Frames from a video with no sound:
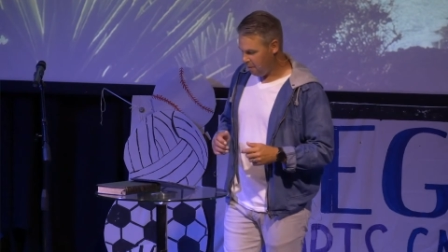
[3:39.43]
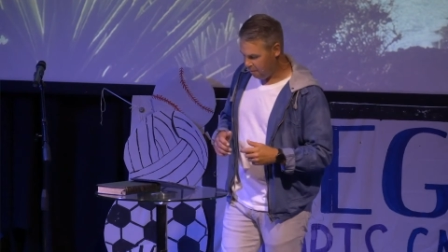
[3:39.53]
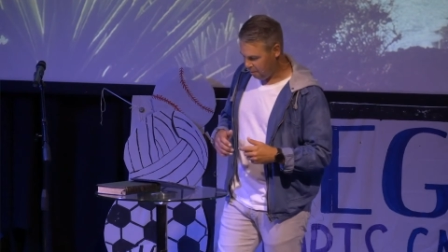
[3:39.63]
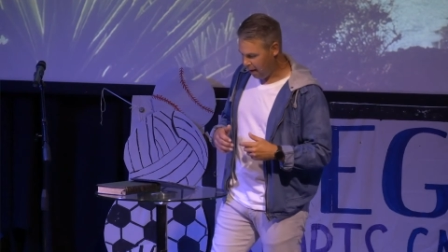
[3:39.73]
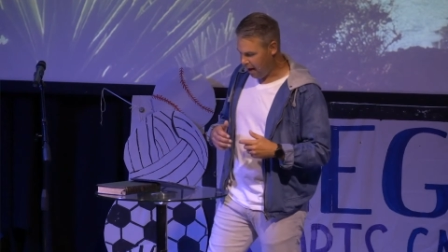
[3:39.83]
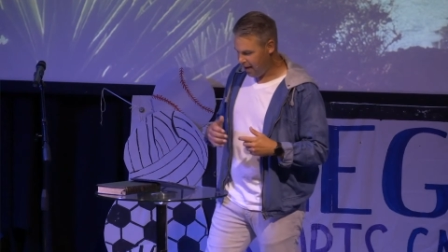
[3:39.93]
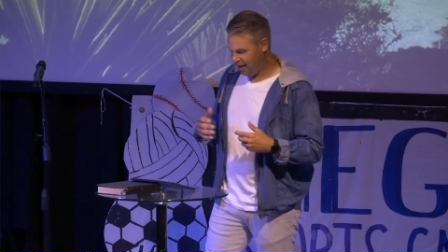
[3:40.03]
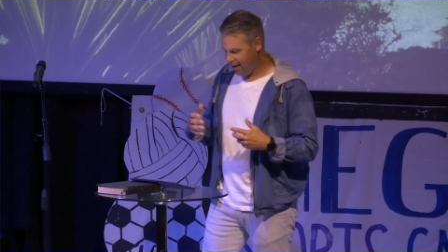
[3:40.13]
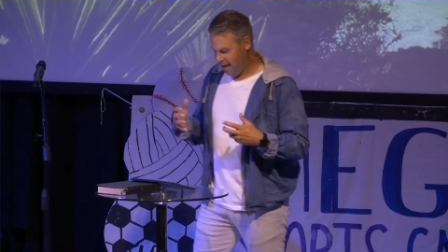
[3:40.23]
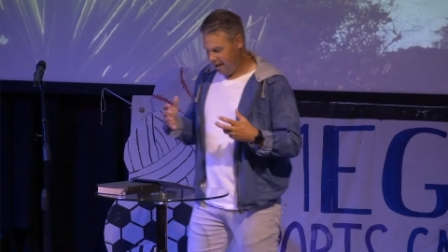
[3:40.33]
by
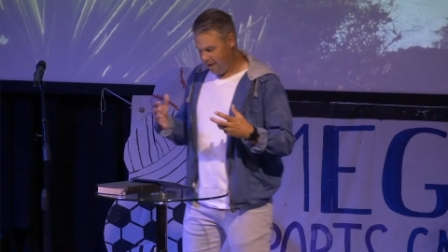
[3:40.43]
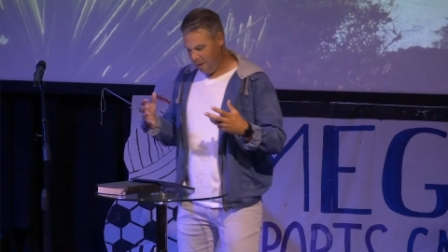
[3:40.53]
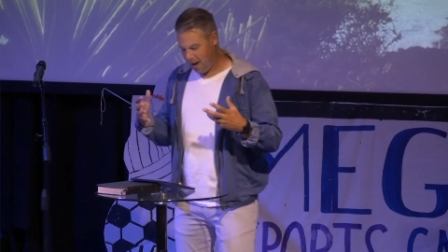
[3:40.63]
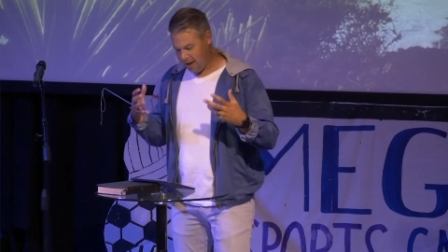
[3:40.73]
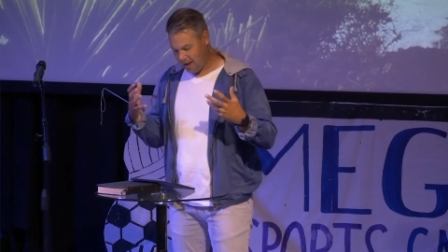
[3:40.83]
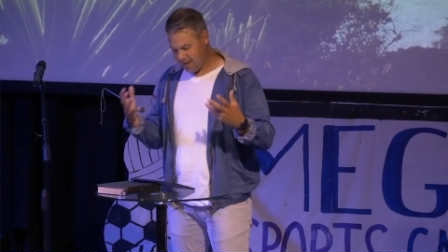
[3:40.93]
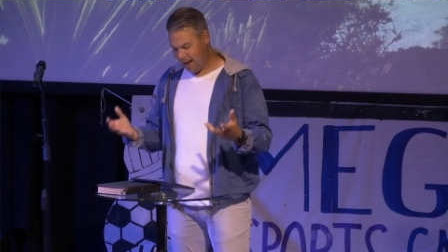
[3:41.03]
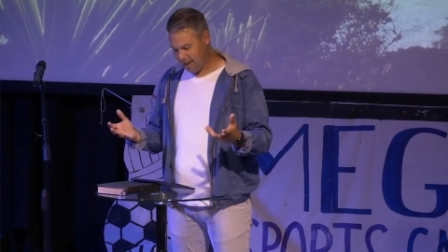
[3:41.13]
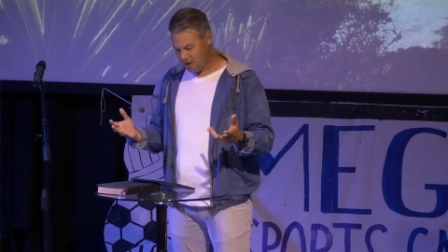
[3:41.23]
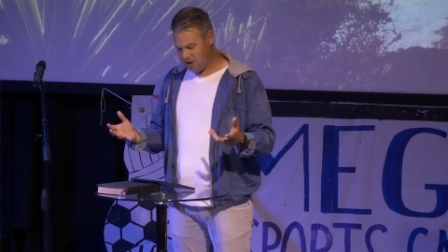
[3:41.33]
an
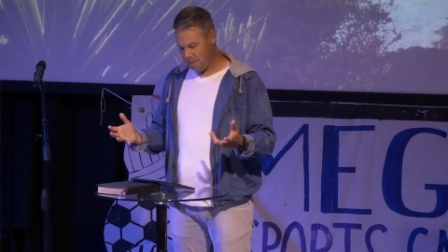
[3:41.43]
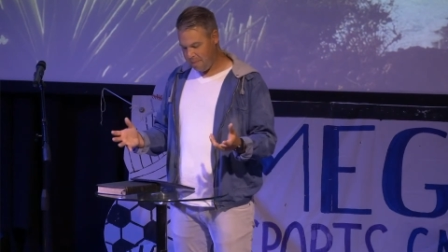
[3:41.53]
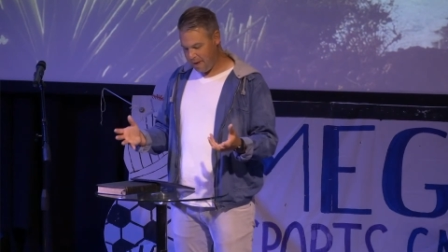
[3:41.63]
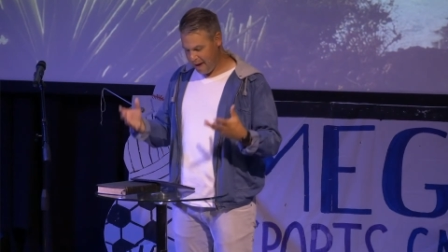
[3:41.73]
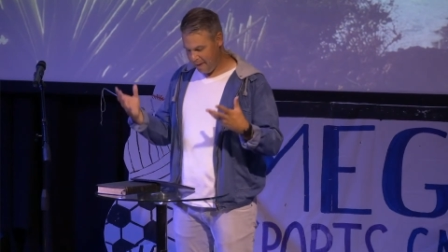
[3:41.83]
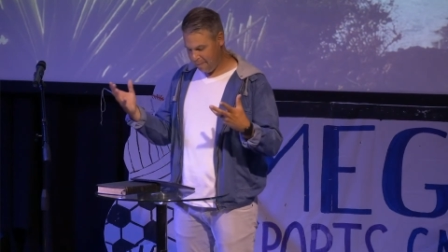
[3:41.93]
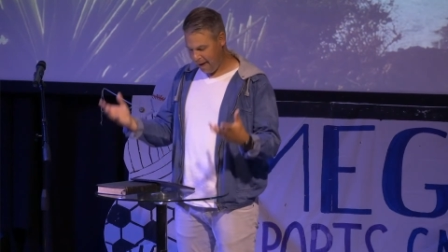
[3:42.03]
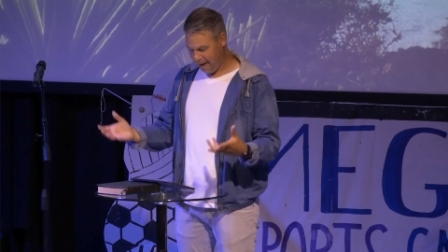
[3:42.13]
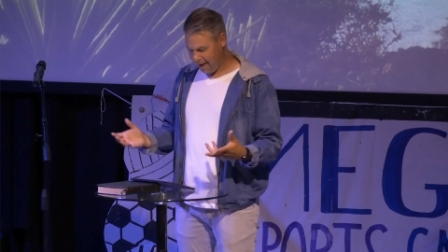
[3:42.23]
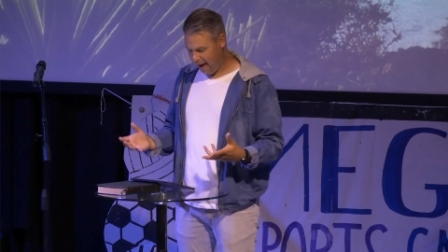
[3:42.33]
intelligent being, by
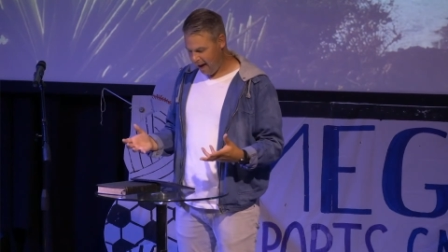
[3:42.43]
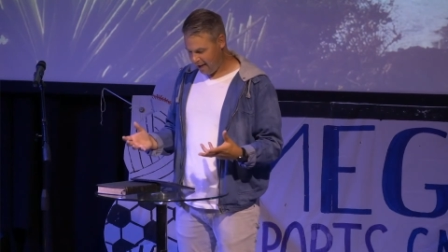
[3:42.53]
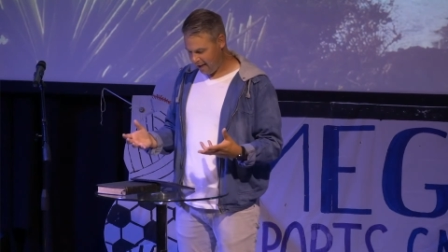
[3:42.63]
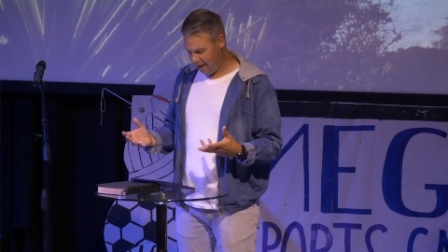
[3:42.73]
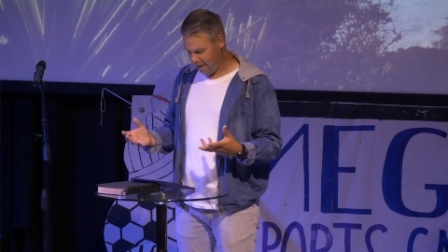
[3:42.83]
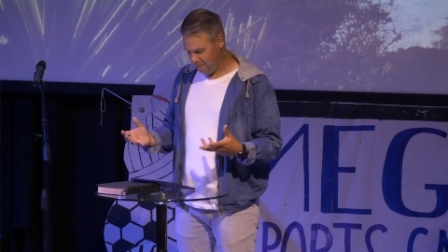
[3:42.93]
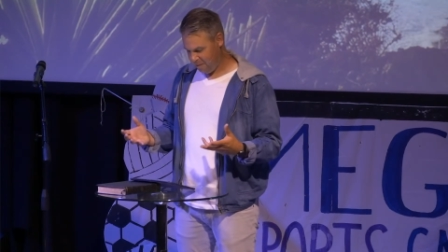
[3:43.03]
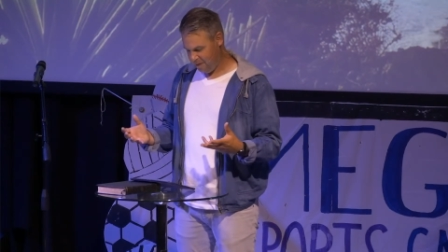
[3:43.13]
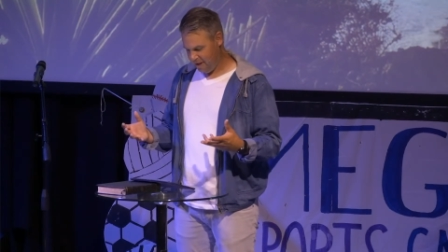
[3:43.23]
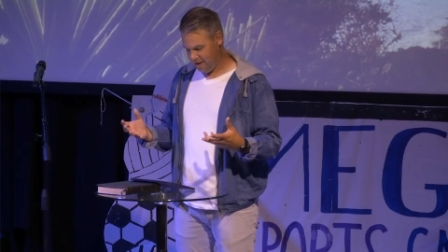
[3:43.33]
a God,
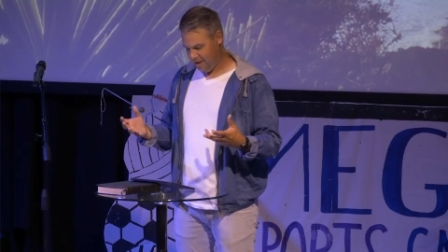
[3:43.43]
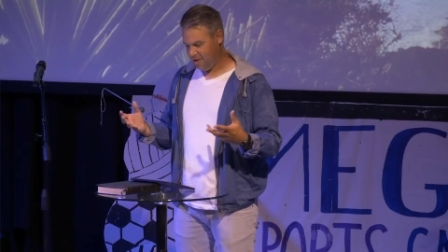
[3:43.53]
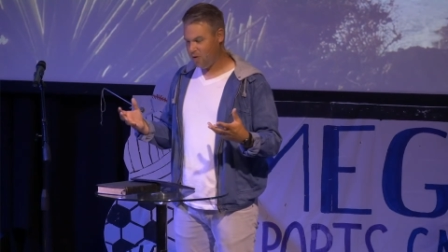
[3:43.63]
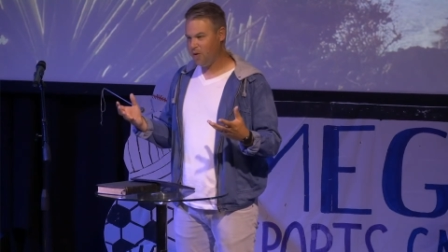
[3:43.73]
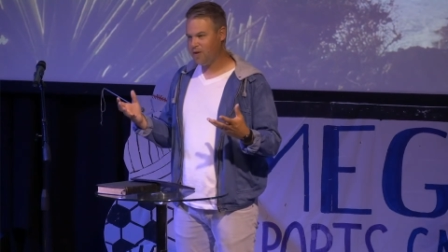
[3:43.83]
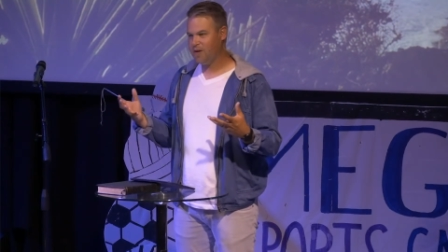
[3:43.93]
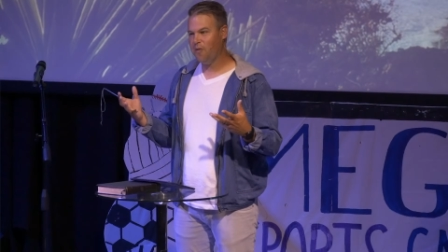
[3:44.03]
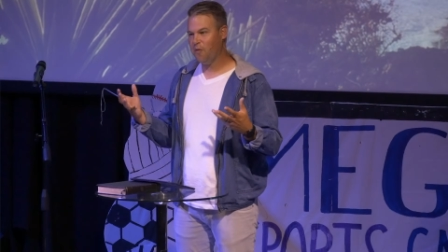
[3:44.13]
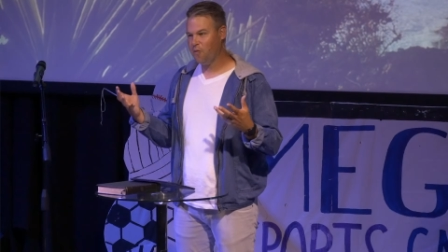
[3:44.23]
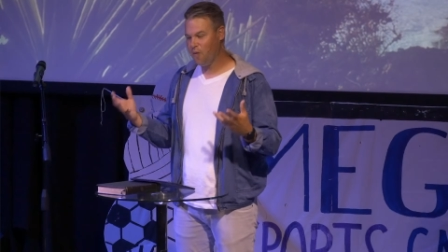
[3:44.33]
is a source
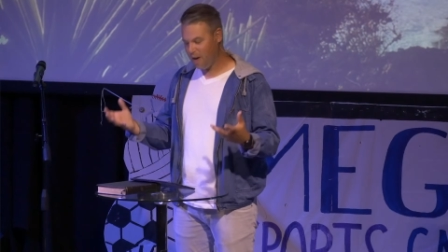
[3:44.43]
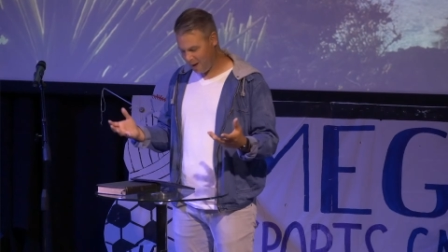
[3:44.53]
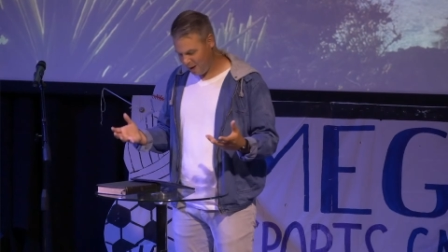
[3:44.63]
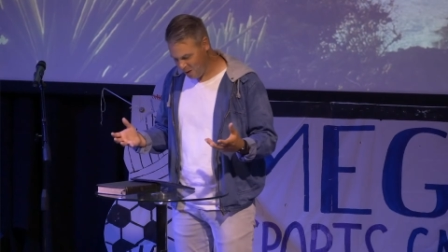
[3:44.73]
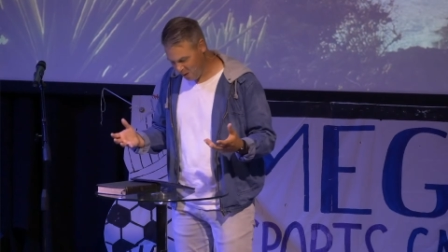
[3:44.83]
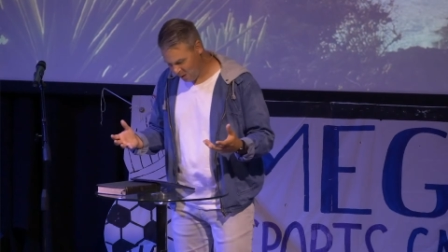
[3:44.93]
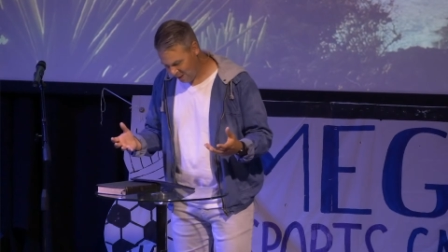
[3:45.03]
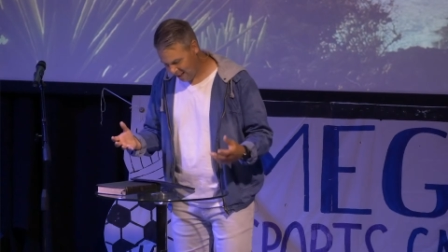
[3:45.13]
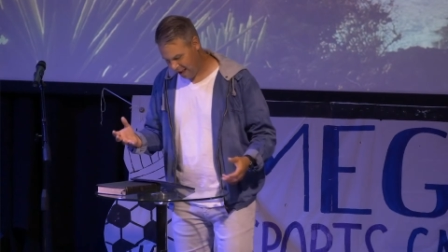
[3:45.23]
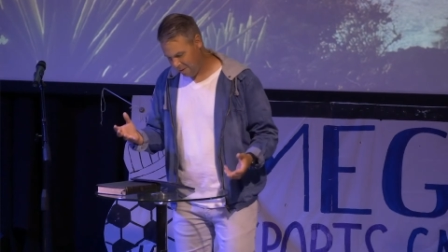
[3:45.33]
of
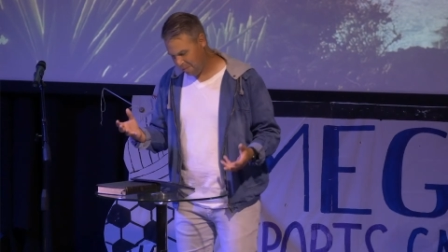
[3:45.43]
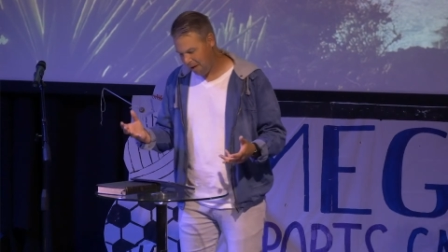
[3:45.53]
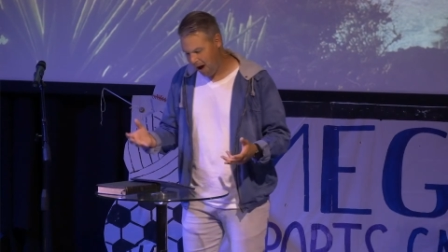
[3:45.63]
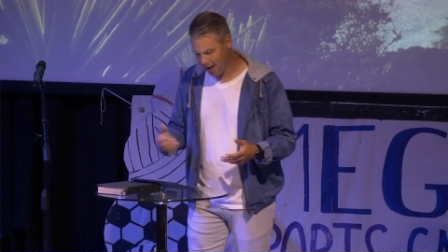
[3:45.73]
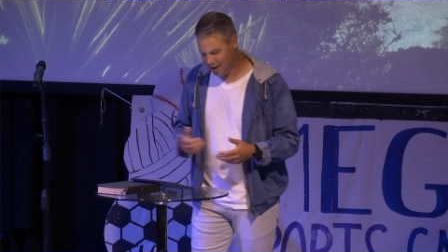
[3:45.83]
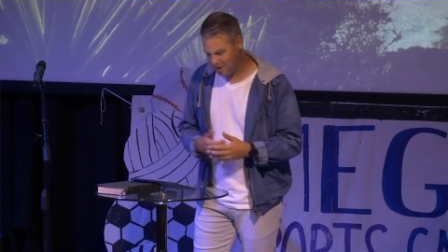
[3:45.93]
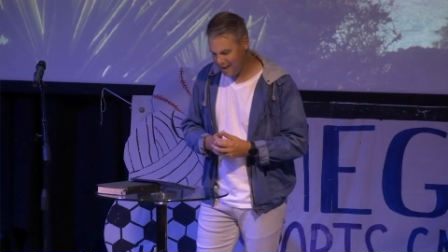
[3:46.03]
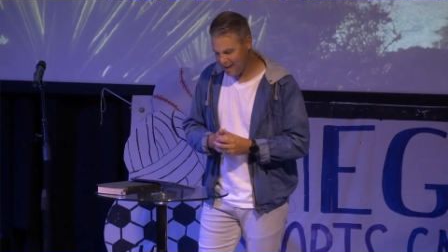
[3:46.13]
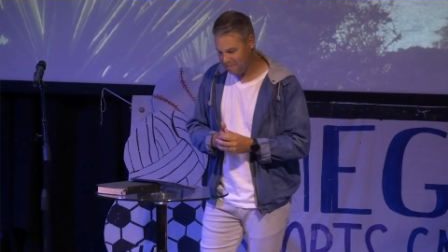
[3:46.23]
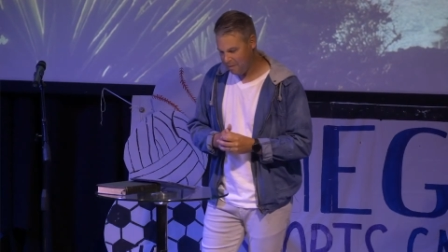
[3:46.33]
ridicule and
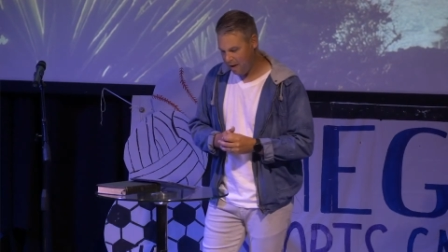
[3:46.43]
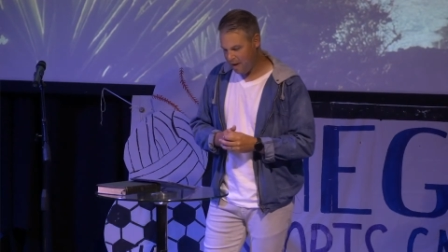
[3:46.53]
mockery.